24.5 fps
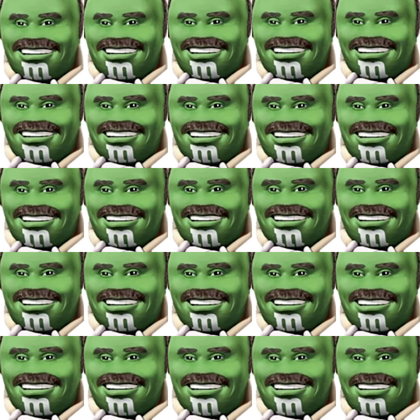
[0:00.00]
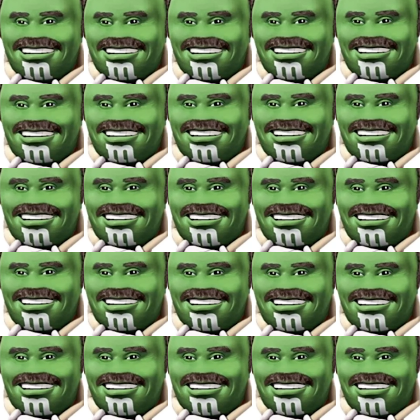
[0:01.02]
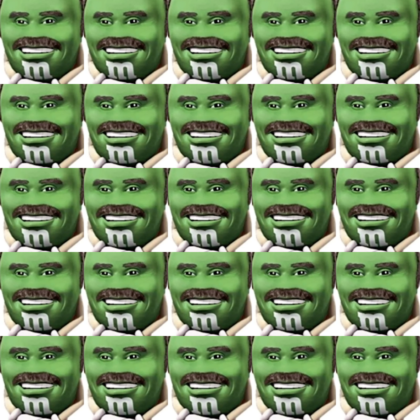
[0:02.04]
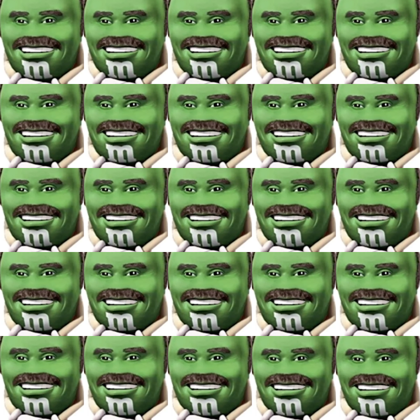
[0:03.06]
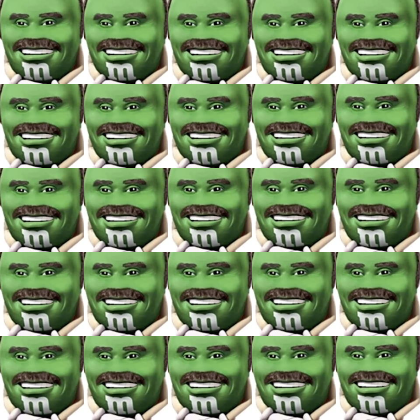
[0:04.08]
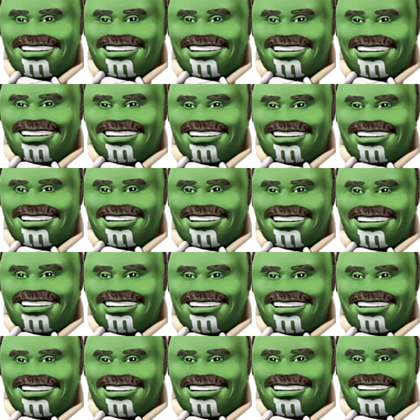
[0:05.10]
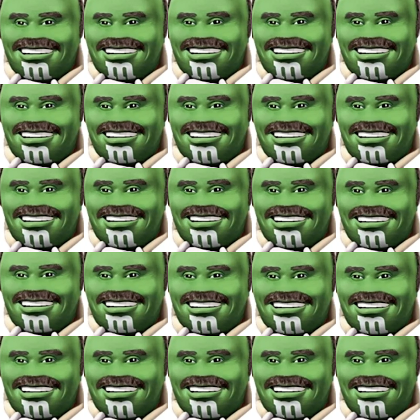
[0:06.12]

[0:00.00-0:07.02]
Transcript: [no speech]